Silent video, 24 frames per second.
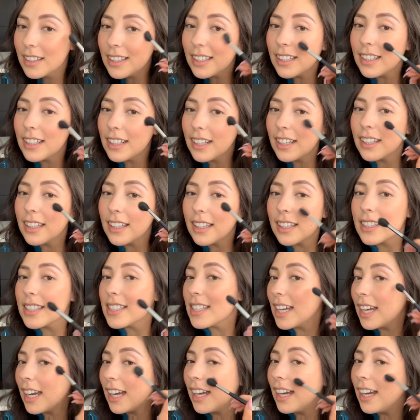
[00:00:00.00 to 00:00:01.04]
And I like
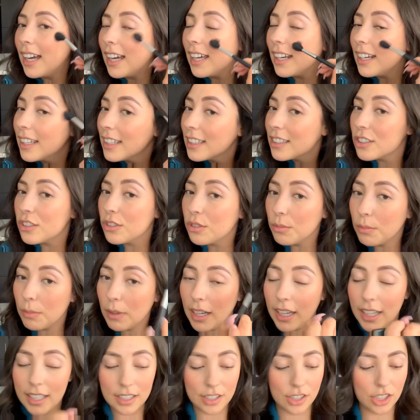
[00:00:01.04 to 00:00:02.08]
to add it to
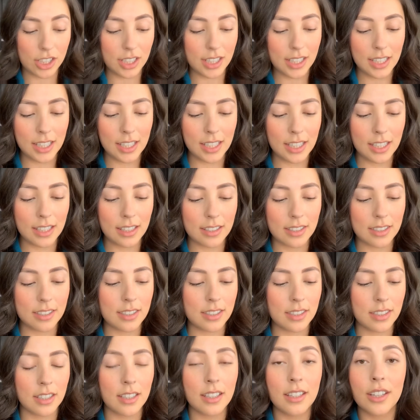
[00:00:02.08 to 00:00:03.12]
my cheeks,
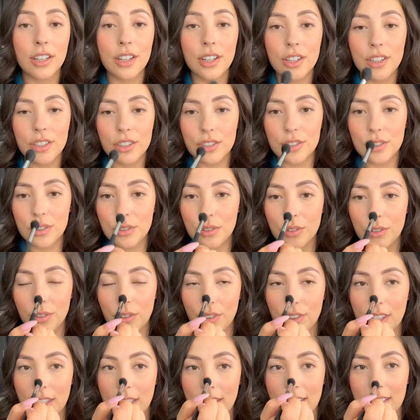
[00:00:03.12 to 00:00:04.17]

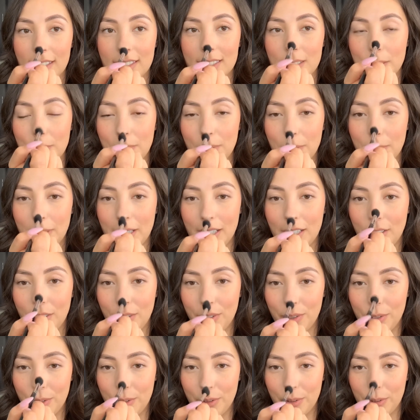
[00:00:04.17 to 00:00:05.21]
to the tip of my
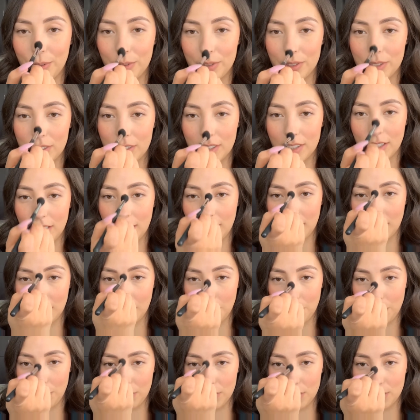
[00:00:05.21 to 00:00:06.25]
nose, and
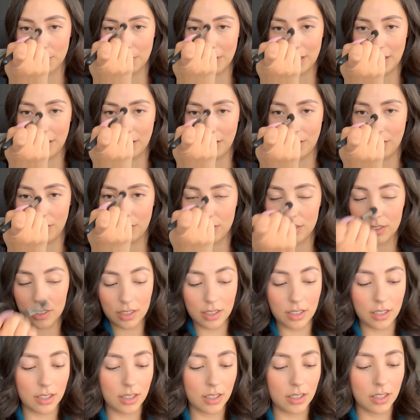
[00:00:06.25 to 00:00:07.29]
the bridge of my nose,
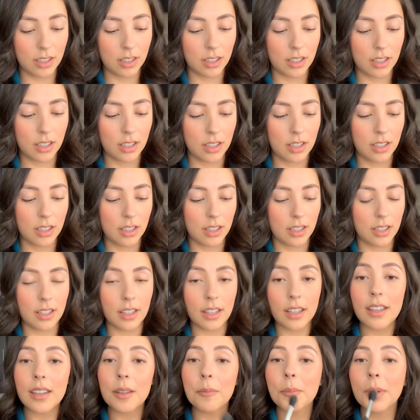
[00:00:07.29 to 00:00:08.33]

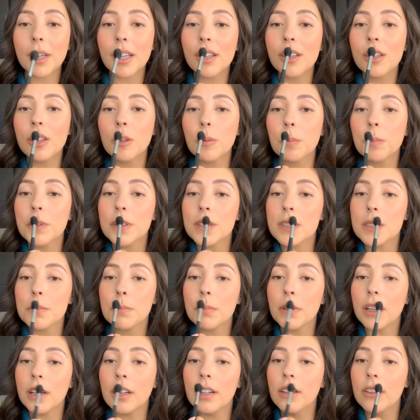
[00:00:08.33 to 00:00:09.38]
and my Cupid's
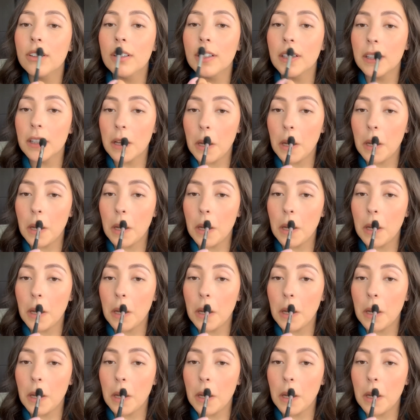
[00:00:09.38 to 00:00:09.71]
bow.